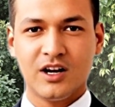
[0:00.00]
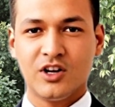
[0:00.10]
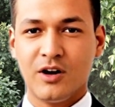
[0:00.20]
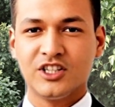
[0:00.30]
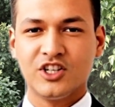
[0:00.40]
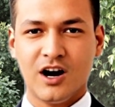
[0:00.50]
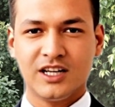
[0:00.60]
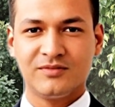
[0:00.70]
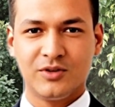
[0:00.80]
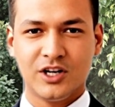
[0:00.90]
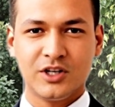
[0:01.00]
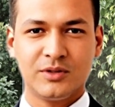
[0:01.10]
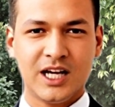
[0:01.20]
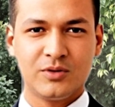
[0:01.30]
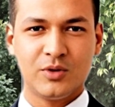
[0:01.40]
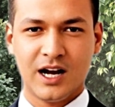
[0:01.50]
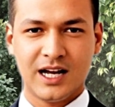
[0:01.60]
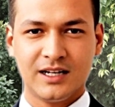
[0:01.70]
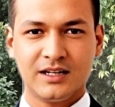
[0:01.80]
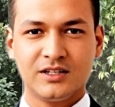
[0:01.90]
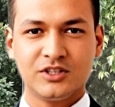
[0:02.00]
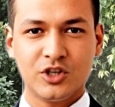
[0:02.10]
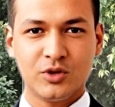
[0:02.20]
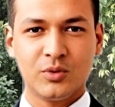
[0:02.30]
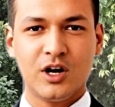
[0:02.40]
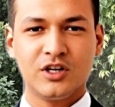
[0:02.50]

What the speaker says: Know the targets for acute and chronic. 2.